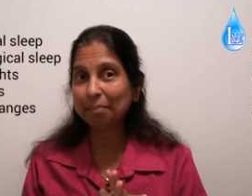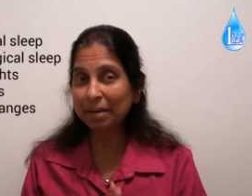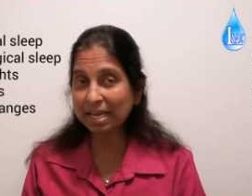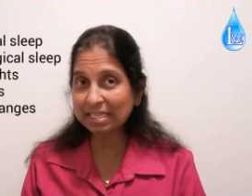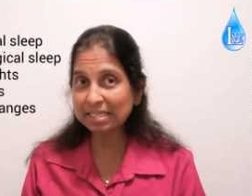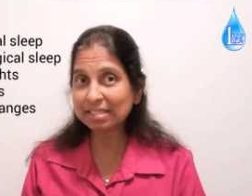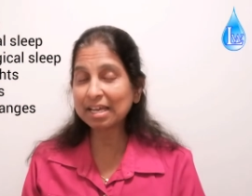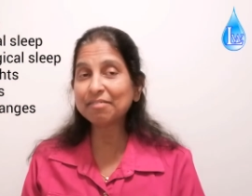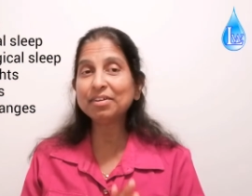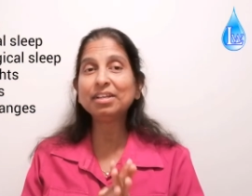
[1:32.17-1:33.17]
places
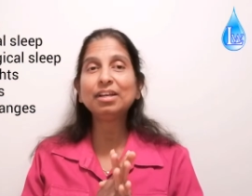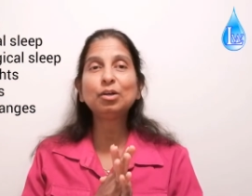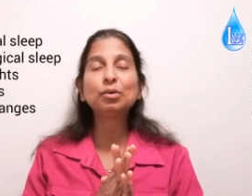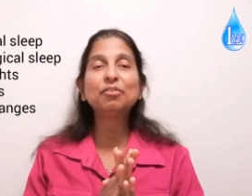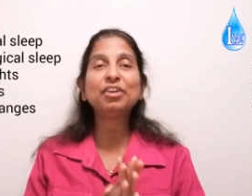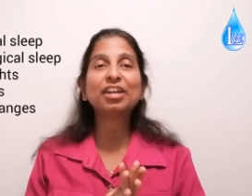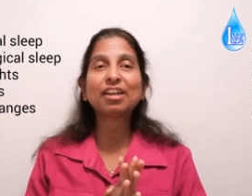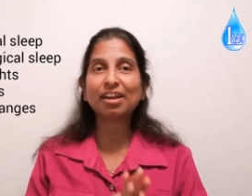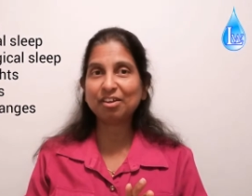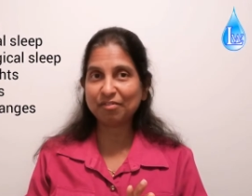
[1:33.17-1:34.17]
that we need to
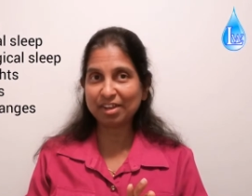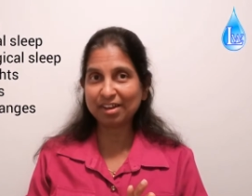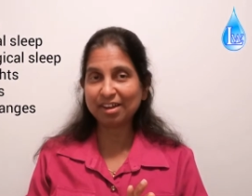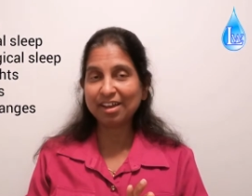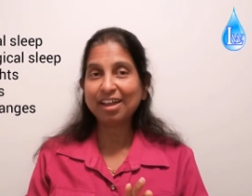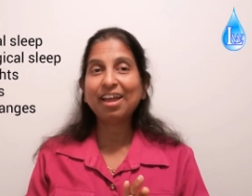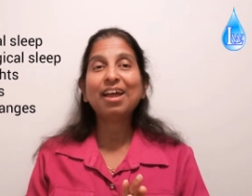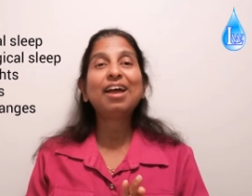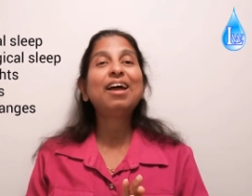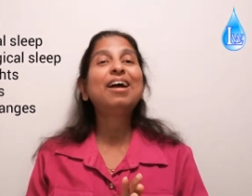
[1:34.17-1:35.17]
awake and aware
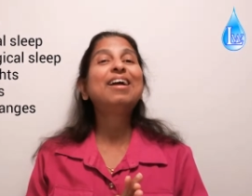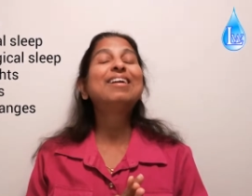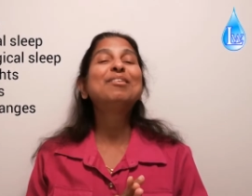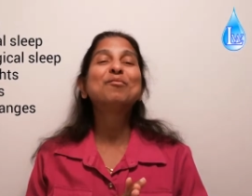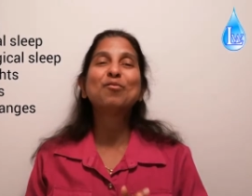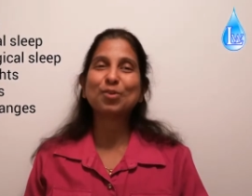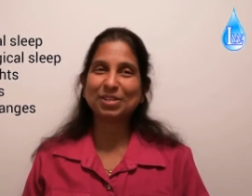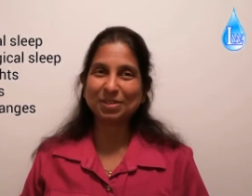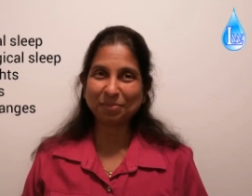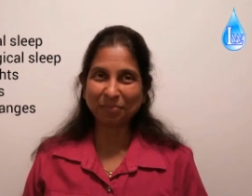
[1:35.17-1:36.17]
and
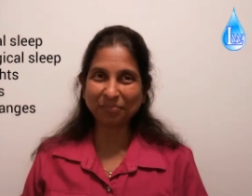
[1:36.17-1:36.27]
watch.